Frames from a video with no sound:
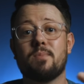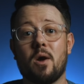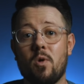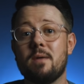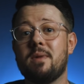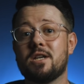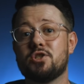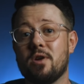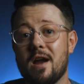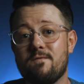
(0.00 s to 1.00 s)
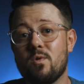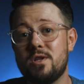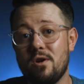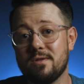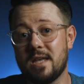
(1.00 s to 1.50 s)
but I want to make sure
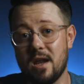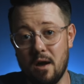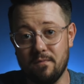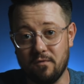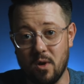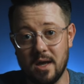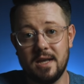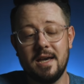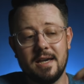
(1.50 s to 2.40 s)
everyone knows that up front